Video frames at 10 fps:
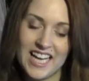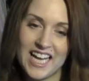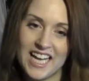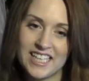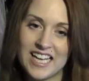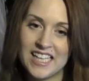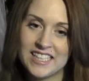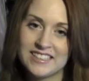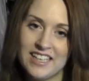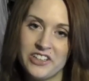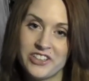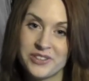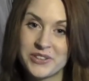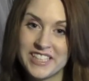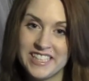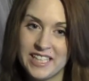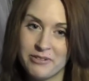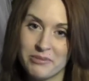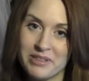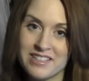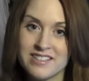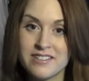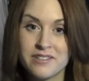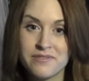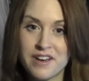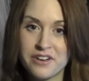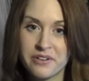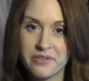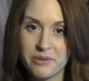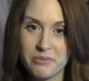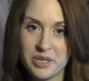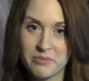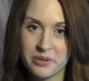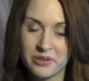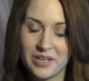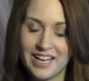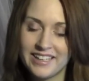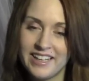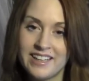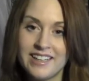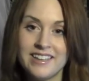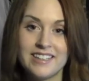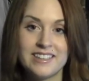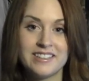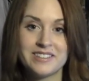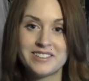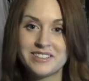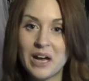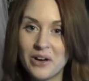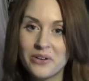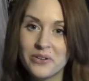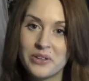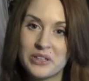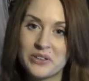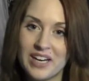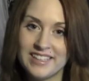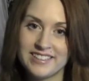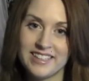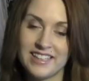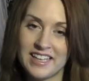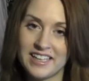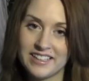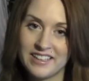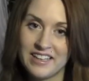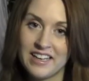And Alexander is a Greek name that means defender of the people, and I think that it is so crazy that